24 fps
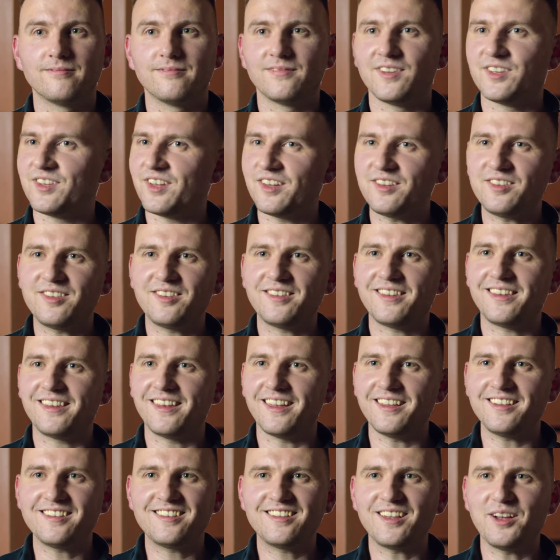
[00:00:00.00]
Does that,
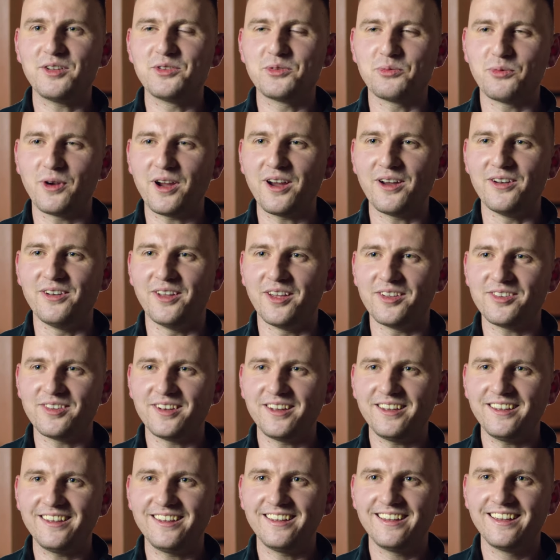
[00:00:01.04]
that sounds weird, doesn't
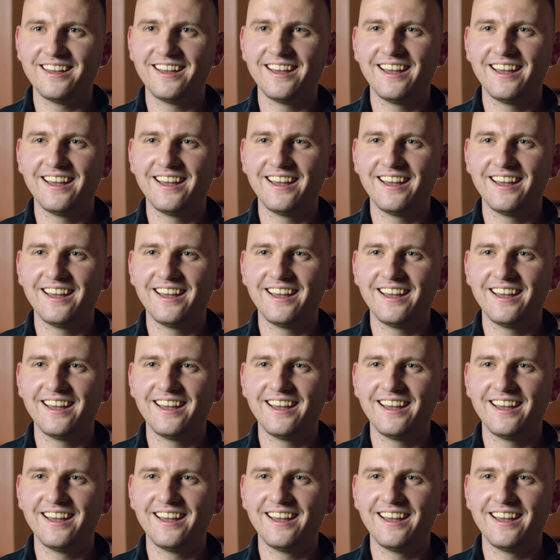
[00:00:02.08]
it?